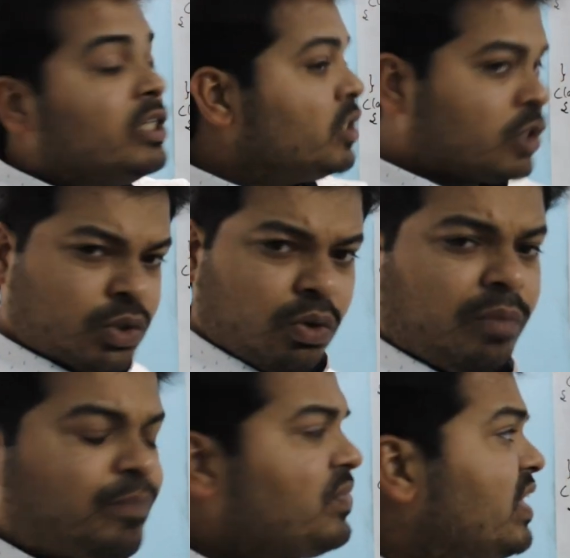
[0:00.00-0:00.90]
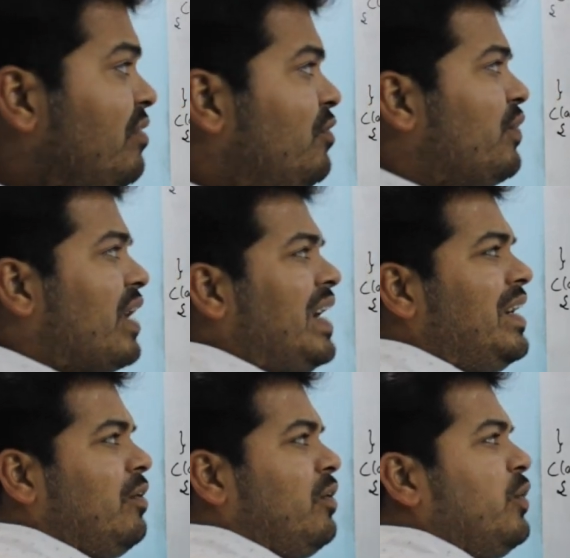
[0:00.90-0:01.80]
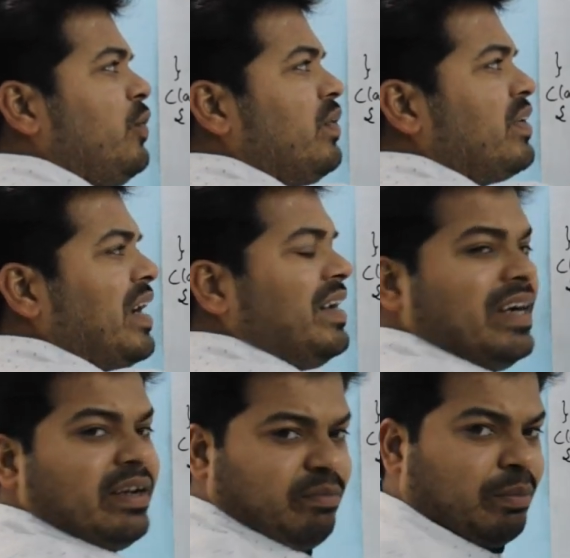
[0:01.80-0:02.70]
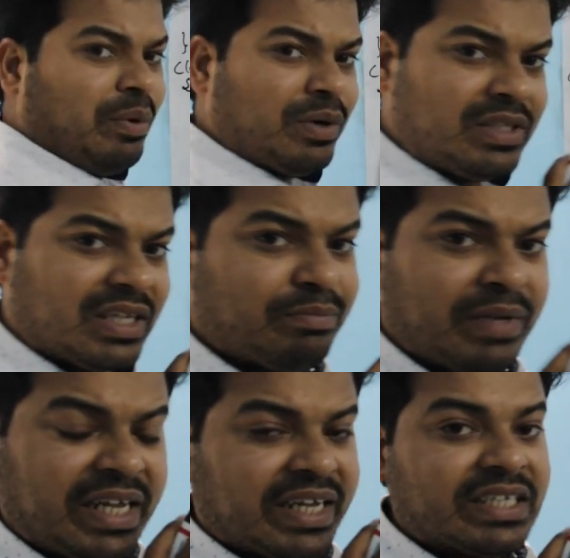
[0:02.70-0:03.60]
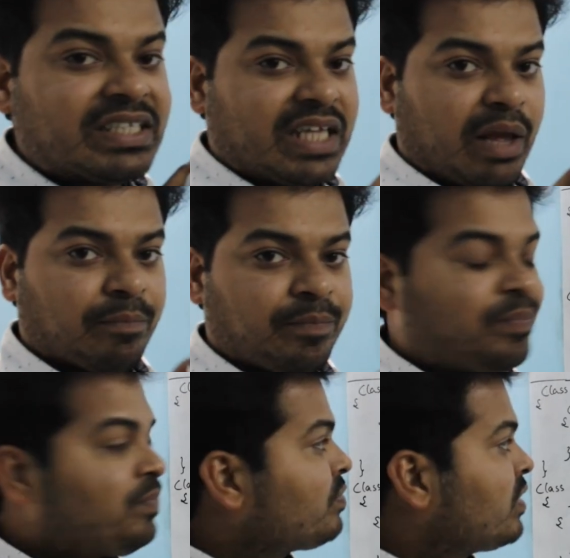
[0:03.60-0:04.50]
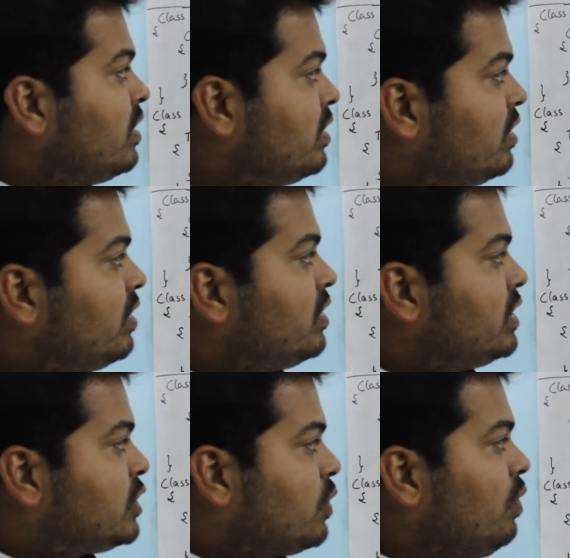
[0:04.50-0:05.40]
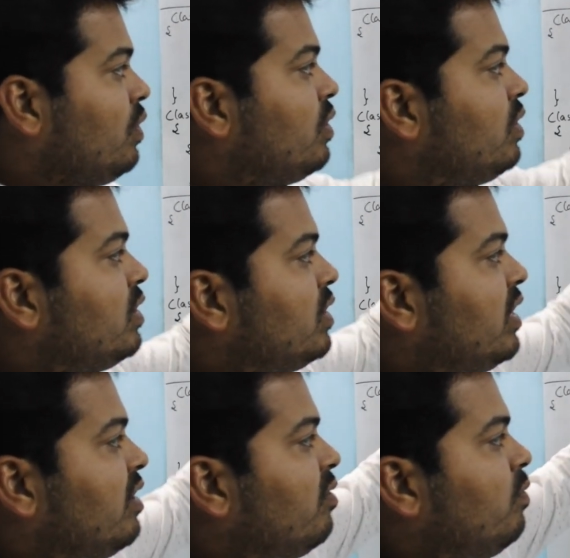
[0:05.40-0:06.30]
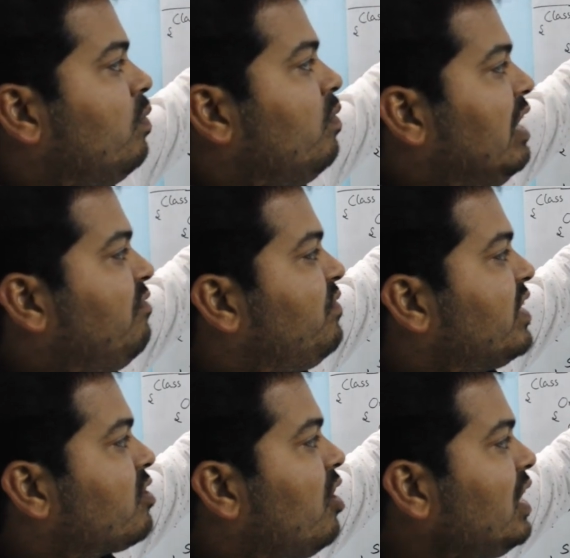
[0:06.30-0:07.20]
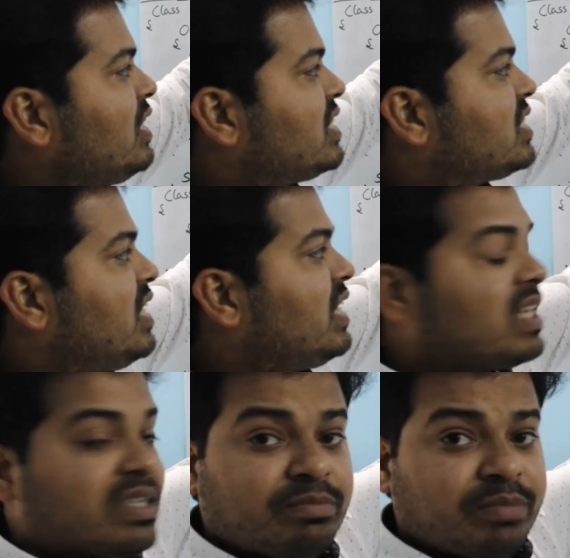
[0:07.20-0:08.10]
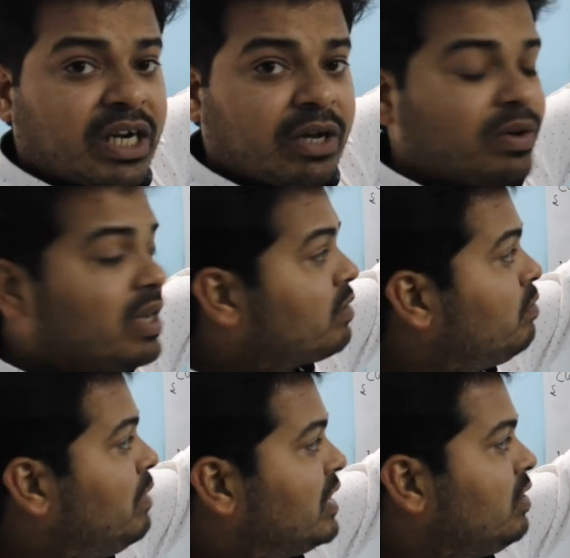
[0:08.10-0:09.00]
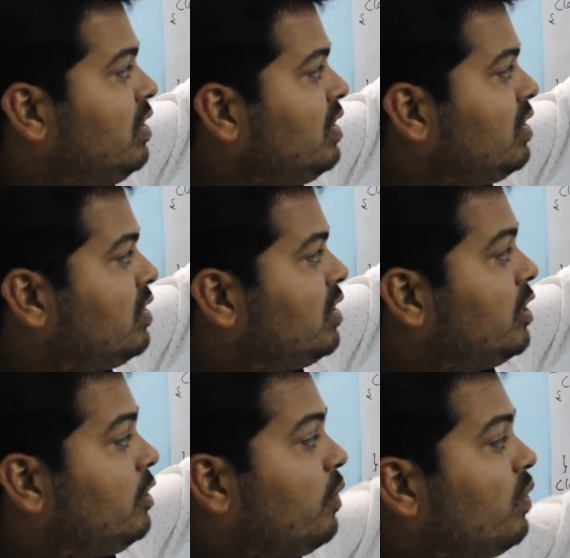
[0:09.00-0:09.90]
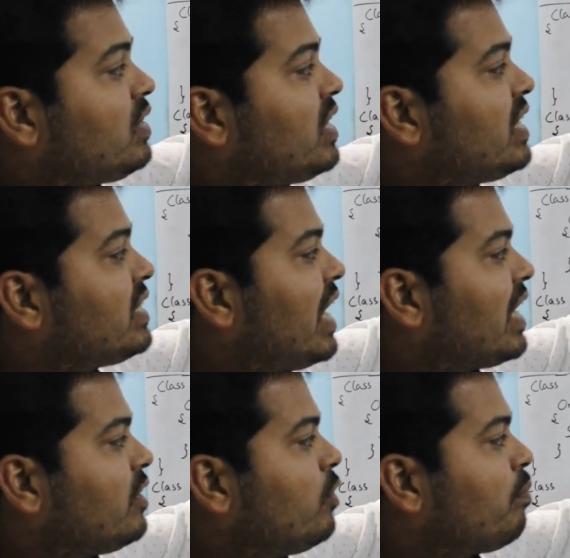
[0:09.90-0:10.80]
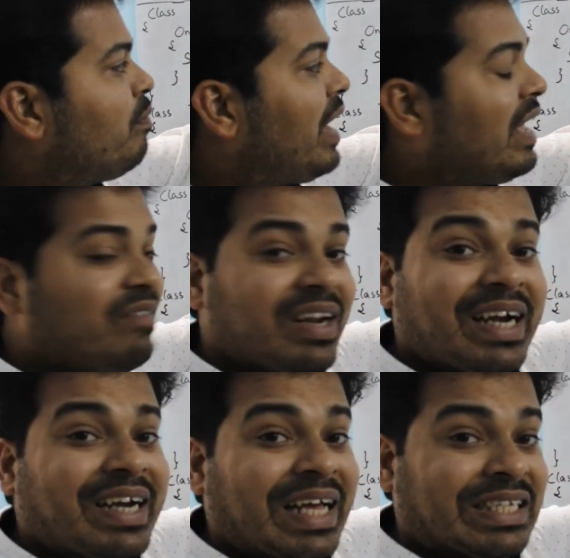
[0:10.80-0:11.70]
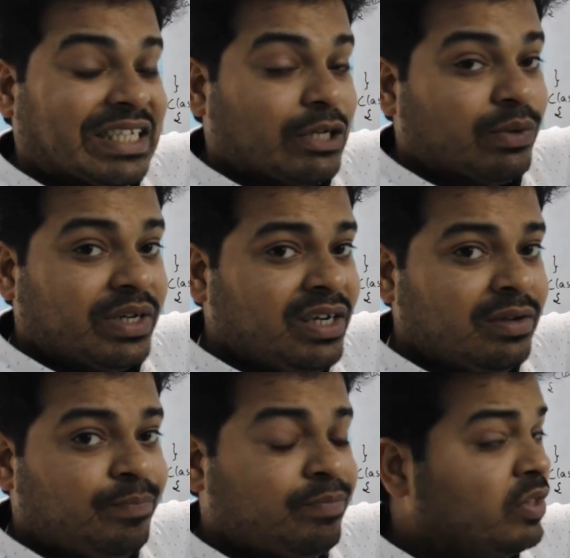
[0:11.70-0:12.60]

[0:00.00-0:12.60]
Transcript: So if you write it or you don't write it, both the meaning is same. So if we call this three particular method, don't think that your by will get executed.